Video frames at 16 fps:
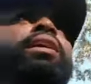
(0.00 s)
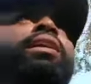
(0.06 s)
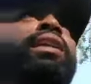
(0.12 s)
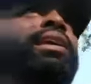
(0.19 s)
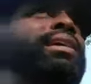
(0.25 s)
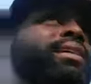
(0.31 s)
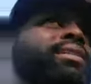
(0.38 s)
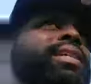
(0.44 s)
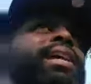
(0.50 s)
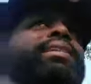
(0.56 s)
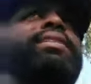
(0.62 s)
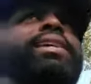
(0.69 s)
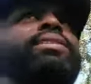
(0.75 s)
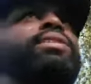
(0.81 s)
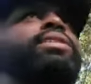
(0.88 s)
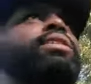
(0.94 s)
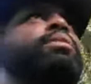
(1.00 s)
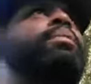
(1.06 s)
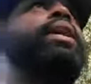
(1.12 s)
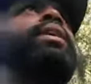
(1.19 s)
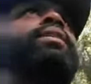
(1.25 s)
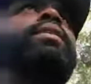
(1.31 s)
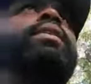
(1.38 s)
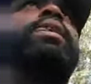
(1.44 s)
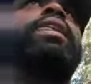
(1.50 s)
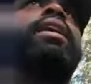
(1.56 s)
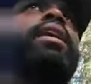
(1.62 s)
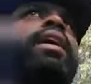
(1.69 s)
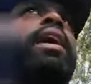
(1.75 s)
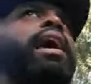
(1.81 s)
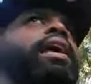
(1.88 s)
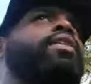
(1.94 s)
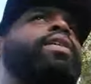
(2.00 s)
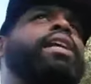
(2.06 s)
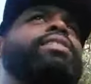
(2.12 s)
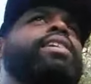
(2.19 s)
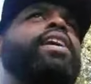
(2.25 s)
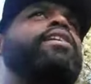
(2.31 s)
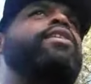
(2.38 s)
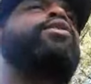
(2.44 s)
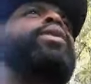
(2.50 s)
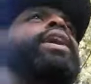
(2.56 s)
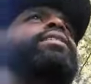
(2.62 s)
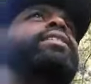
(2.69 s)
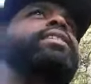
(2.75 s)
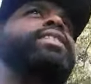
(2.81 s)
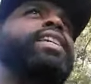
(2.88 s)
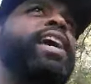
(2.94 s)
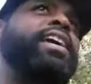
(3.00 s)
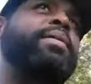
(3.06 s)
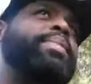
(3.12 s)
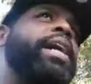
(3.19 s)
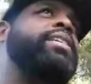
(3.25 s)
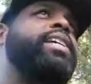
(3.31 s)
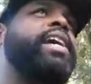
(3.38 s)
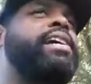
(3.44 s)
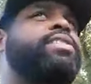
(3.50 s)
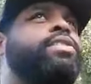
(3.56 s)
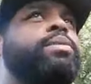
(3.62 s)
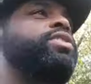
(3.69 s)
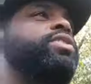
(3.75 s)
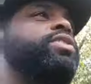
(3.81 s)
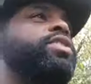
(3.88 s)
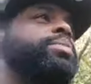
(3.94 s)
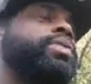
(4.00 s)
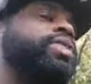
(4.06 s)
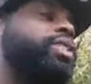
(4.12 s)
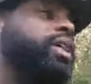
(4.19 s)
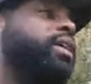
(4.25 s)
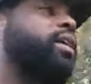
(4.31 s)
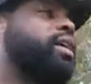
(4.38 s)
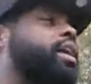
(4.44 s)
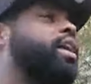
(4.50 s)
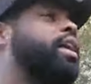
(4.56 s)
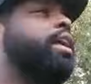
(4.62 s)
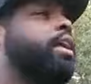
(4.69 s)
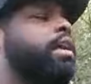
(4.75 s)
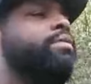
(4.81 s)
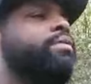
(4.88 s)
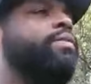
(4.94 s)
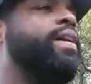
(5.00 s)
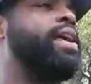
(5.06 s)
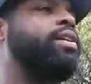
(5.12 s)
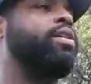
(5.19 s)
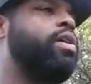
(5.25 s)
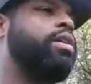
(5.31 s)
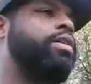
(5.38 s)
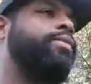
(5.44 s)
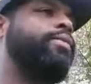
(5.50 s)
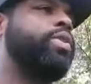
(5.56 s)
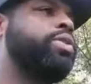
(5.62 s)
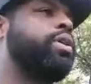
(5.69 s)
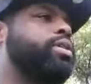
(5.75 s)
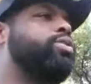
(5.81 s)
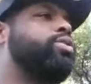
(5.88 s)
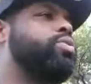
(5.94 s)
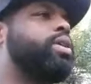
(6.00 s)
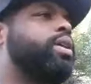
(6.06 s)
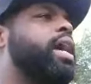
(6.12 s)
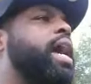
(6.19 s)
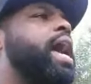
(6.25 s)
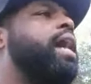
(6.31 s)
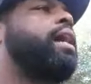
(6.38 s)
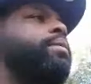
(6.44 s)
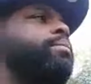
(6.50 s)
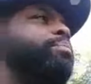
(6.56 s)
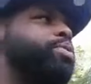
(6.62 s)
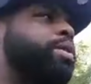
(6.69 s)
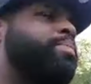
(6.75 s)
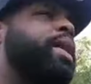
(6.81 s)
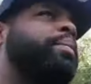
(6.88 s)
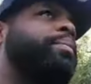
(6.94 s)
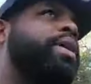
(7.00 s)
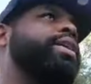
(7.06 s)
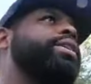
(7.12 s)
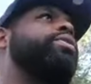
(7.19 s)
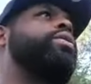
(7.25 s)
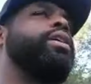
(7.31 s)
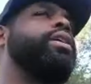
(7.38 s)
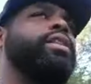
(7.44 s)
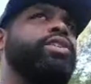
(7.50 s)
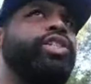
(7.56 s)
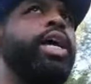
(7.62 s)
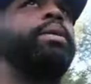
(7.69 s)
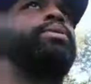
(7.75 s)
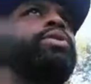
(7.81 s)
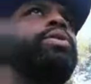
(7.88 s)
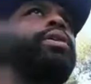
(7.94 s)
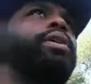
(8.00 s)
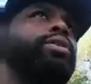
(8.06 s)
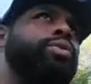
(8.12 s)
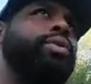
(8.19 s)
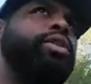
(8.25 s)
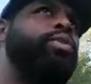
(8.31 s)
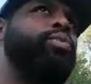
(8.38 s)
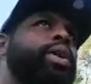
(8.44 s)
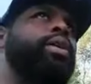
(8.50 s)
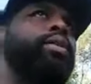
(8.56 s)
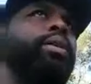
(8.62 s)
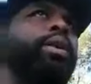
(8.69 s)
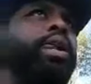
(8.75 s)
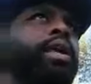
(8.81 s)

He can take that shit, man. I know that sounds crazy, taking Mike Tyson's, but shit. If Evander Holyfield can do it, I put my money on it that James Toney can do it as well.